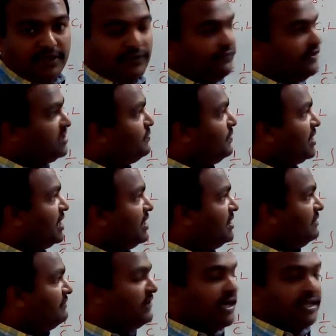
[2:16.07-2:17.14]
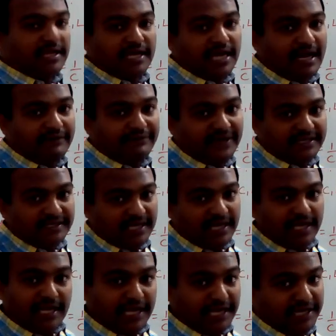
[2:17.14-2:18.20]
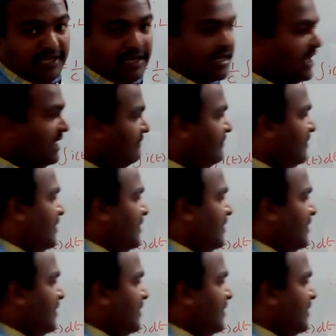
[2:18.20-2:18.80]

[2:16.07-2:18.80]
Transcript: which we can define the graph as a linear graph,